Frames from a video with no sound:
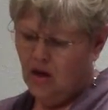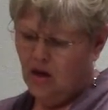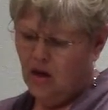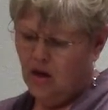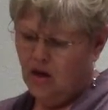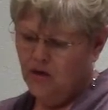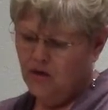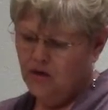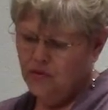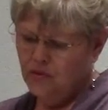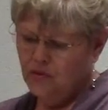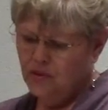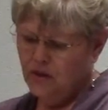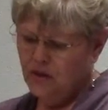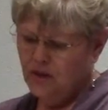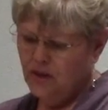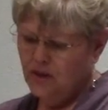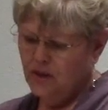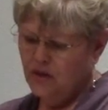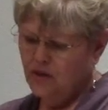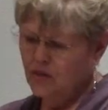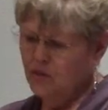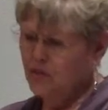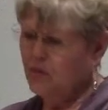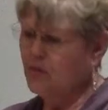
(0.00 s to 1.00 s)
Are you
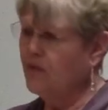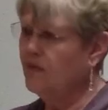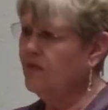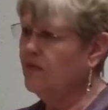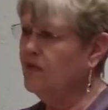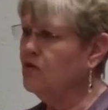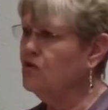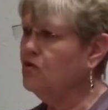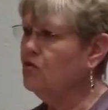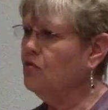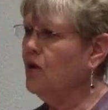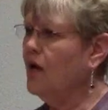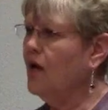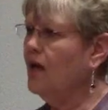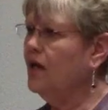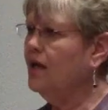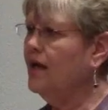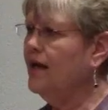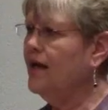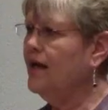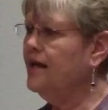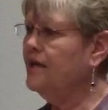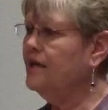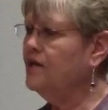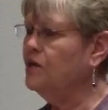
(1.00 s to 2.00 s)
here when the dry
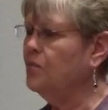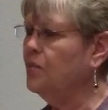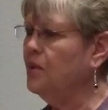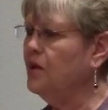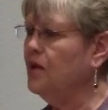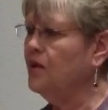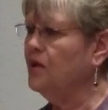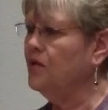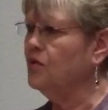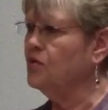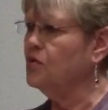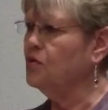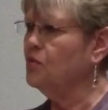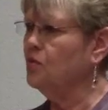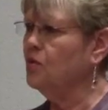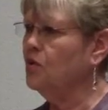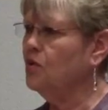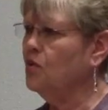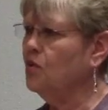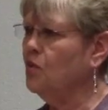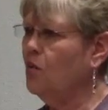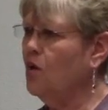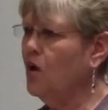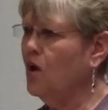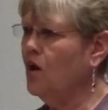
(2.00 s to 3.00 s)
land appears, when
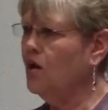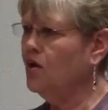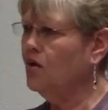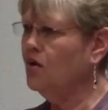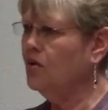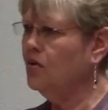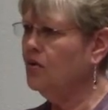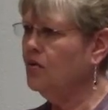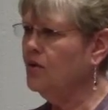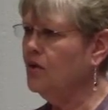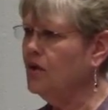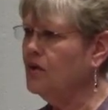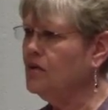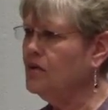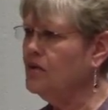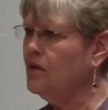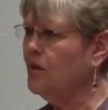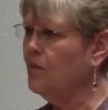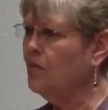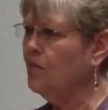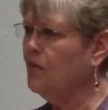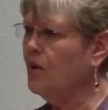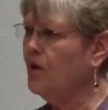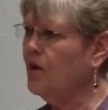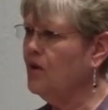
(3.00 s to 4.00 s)
the water is
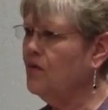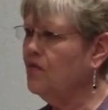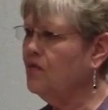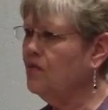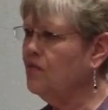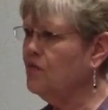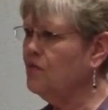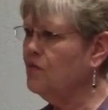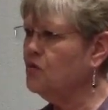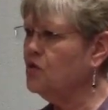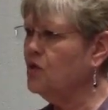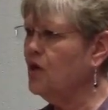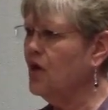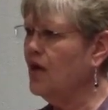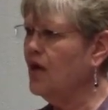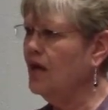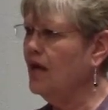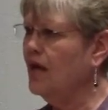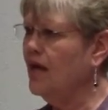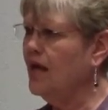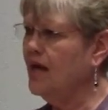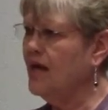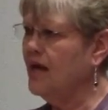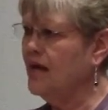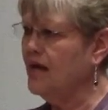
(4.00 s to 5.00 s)
separated from dry
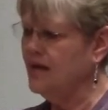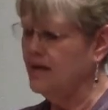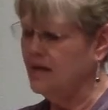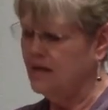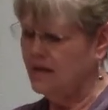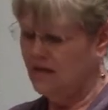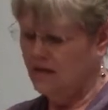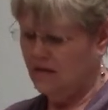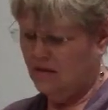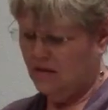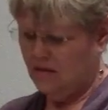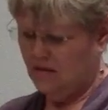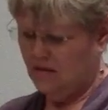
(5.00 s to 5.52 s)
land?